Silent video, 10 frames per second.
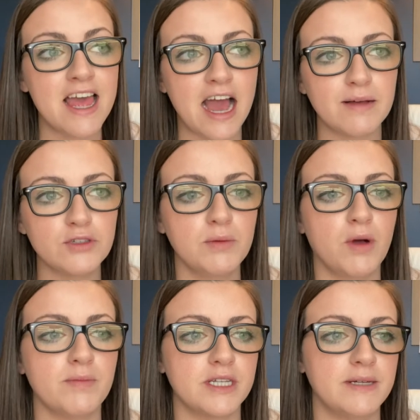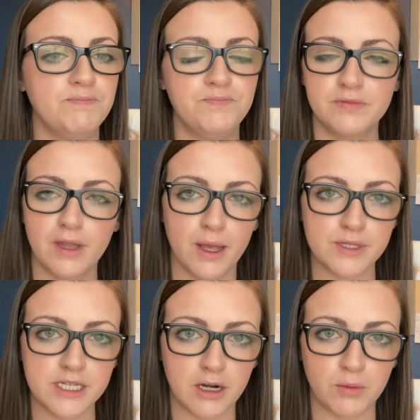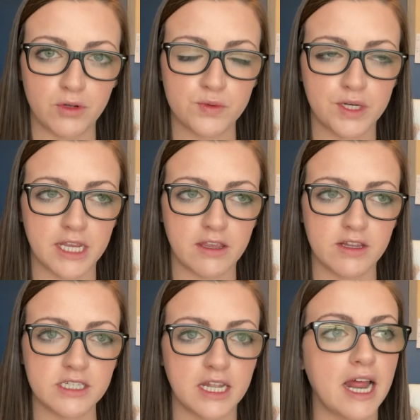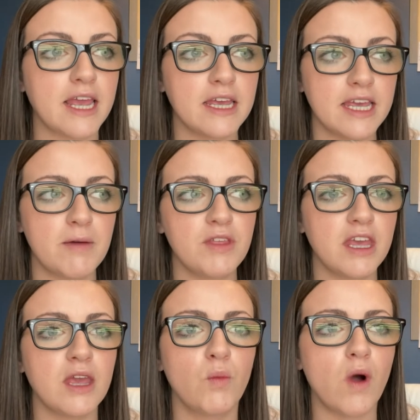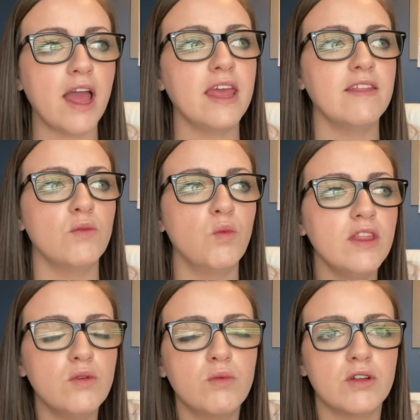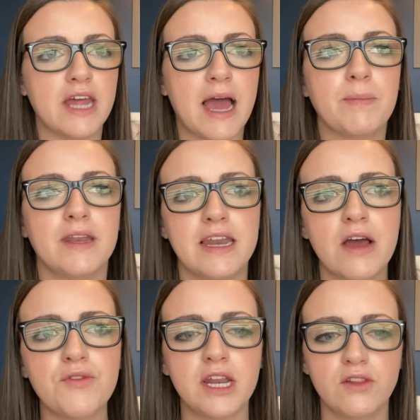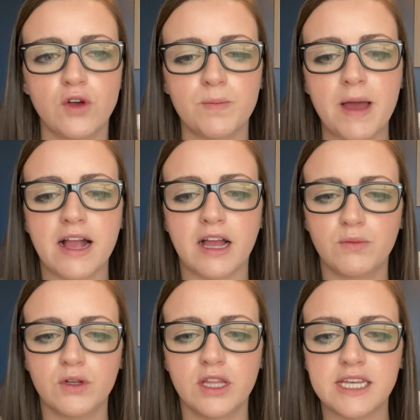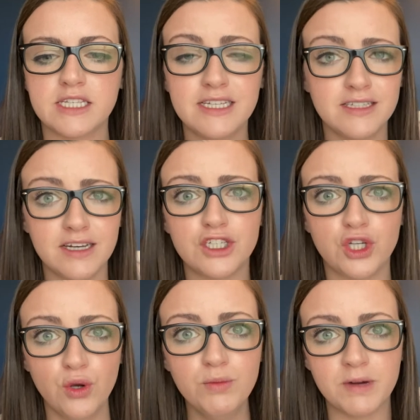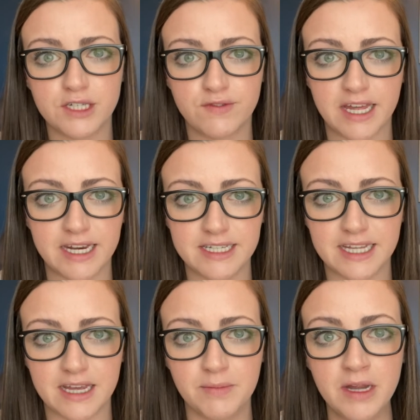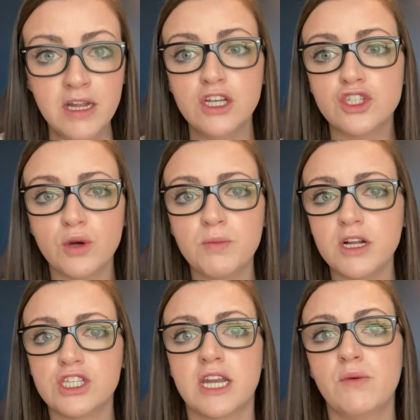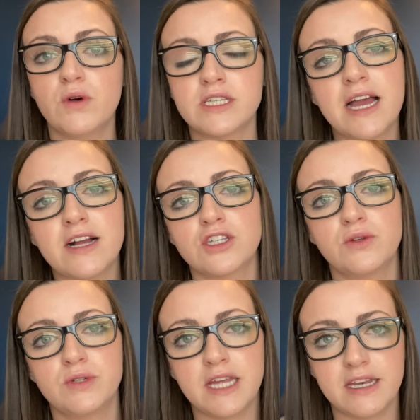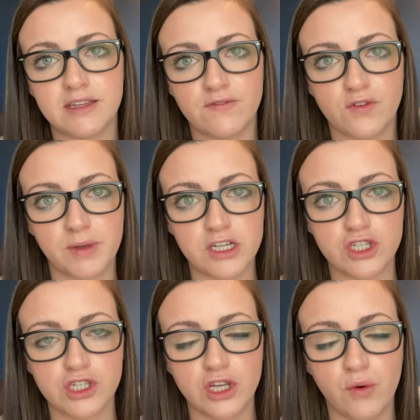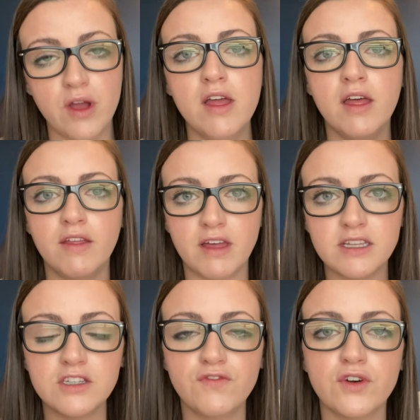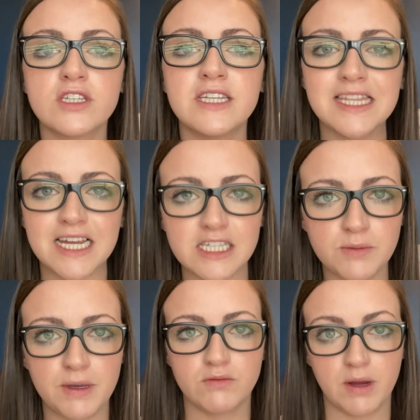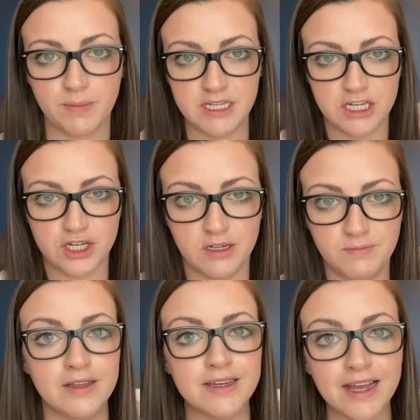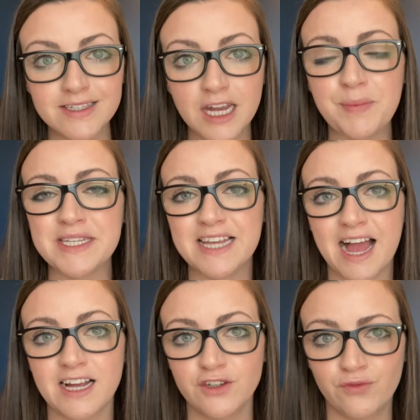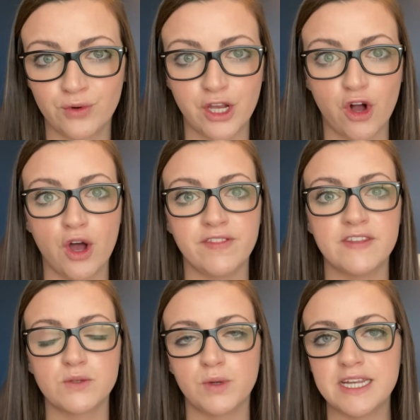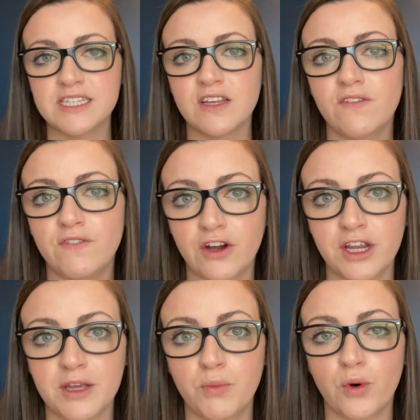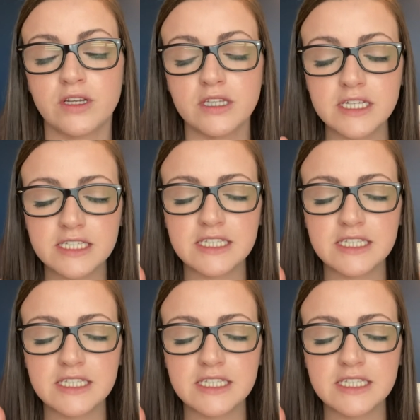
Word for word: Absolutely bombed it. It was terrible. It was ridiculous. And I kept thinking, why and what in the world happened? And now that I look back, I realize I studied too much for that exam. So much that I wasn't actually retaining the information. So that's the first thing, that's spaced repetition. Next up is active recall, and this one is very important. Listen,